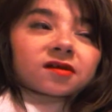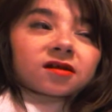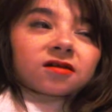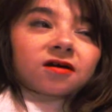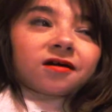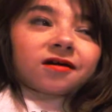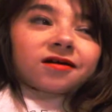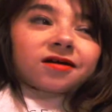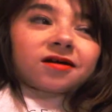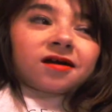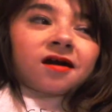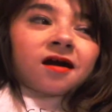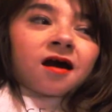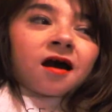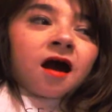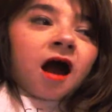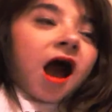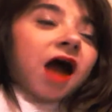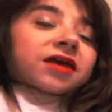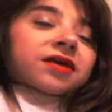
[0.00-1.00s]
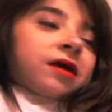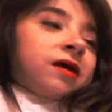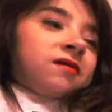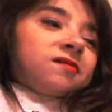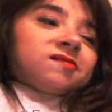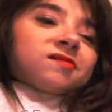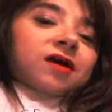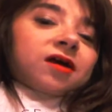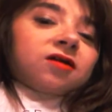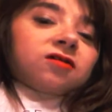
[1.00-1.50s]
And I
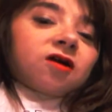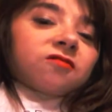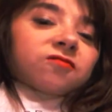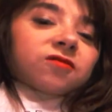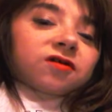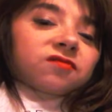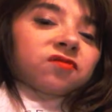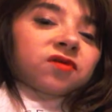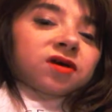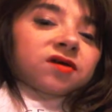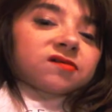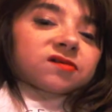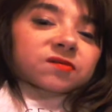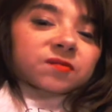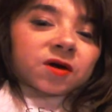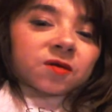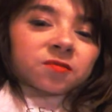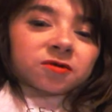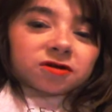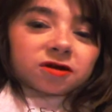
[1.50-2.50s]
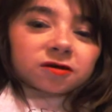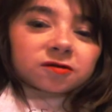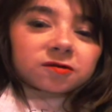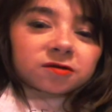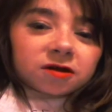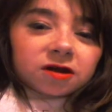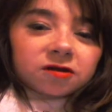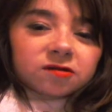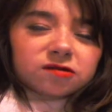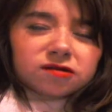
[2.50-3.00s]
can't say enough good things about
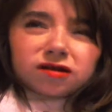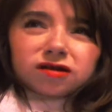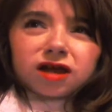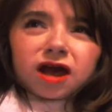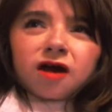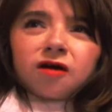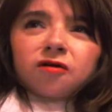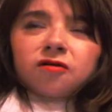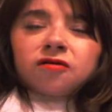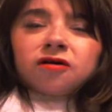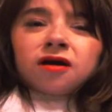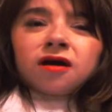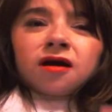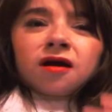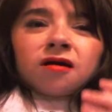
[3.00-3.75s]
Production IG and how